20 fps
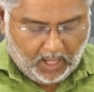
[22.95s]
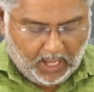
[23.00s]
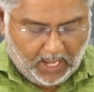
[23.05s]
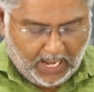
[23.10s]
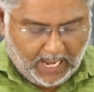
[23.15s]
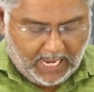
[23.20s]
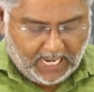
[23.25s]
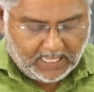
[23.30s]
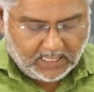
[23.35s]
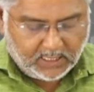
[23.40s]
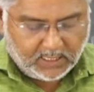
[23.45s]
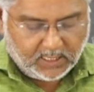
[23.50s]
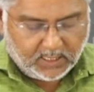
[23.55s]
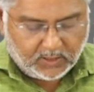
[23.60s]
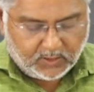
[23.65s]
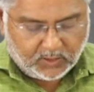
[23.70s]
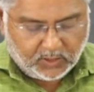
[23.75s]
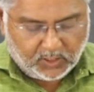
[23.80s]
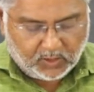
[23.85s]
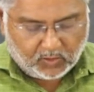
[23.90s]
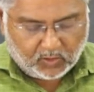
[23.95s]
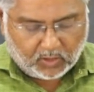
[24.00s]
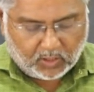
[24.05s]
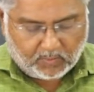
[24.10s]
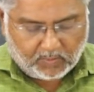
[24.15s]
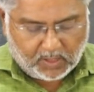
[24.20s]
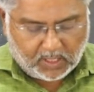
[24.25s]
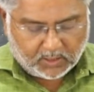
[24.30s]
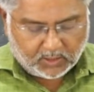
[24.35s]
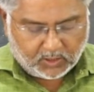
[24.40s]
and 0,
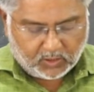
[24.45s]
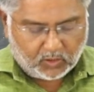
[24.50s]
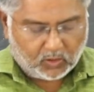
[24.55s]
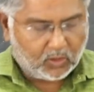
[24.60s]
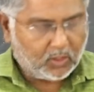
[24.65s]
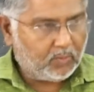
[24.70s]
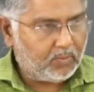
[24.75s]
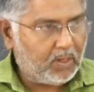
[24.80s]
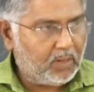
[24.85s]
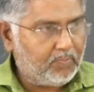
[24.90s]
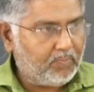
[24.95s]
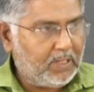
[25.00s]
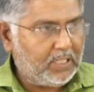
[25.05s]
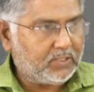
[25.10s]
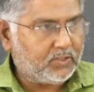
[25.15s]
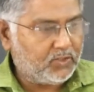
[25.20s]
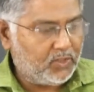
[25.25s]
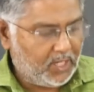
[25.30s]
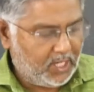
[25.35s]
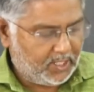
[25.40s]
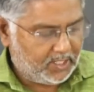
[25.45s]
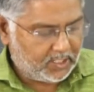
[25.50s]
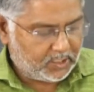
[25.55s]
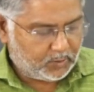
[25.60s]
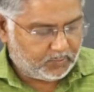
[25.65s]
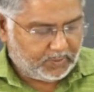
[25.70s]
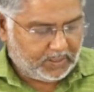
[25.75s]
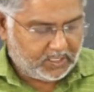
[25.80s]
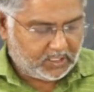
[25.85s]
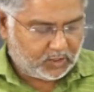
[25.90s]
0, plus A
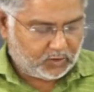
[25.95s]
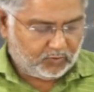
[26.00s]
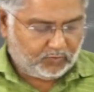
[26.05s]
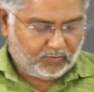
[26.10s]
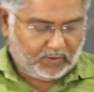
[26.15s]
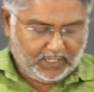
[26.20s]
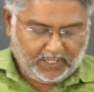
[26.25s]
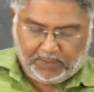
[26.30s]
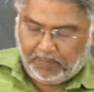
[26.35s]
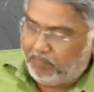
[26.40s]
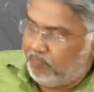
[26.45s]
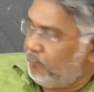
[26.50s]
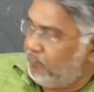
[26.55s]
respectively.